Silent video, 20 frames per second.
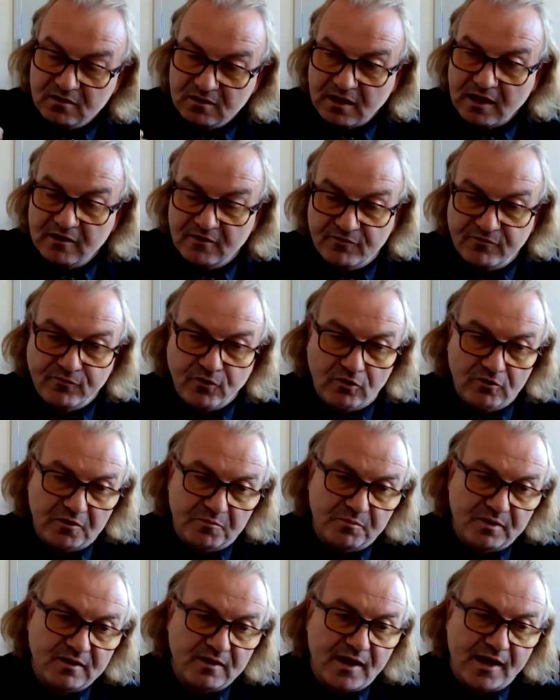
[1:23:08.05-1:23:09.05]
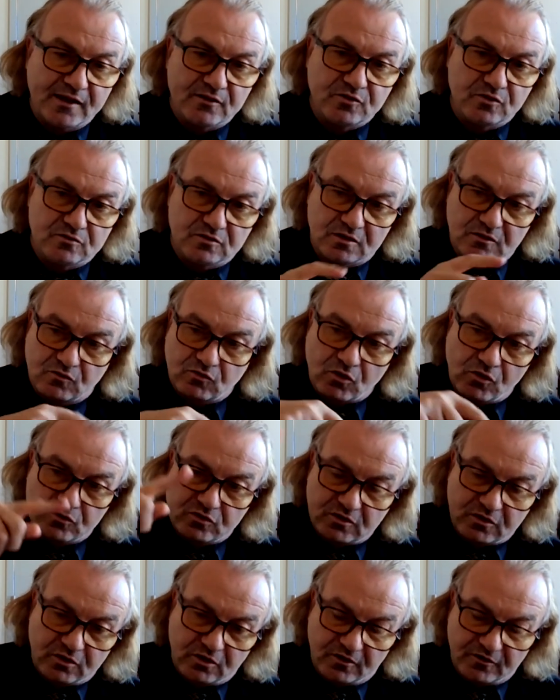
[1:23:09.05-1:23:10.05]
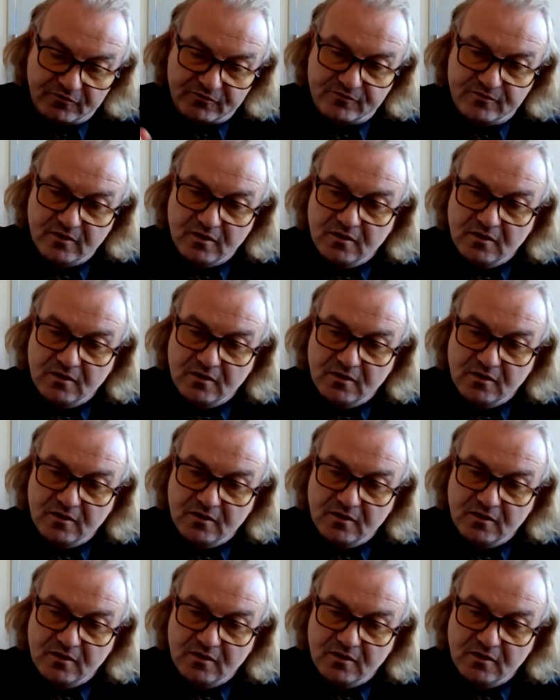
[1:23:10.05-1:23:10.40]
kind of falling behind on the growth curve